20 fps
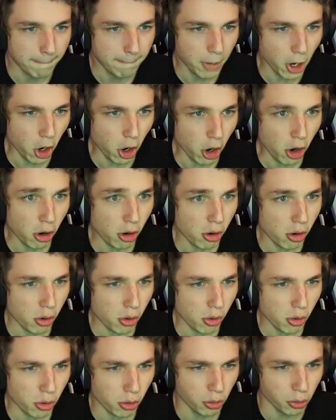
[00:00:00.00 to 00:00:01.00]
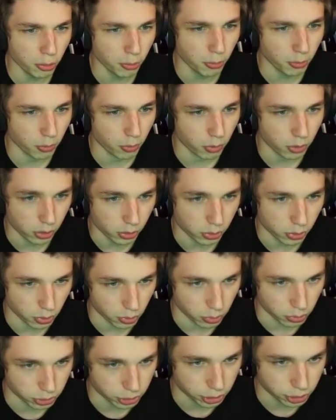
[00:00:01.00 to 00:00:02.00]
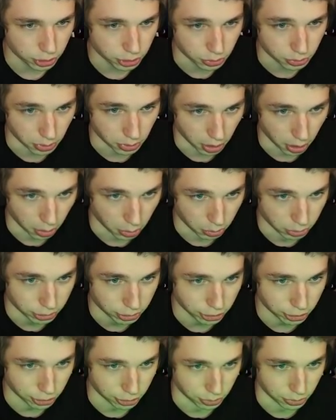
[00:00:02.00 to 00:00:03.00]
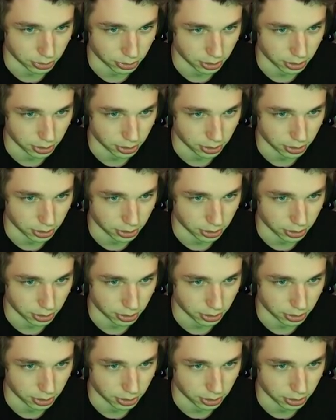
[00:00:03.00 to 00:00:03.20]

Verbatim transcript: Oh, whoa, shoot. Oh, shoot.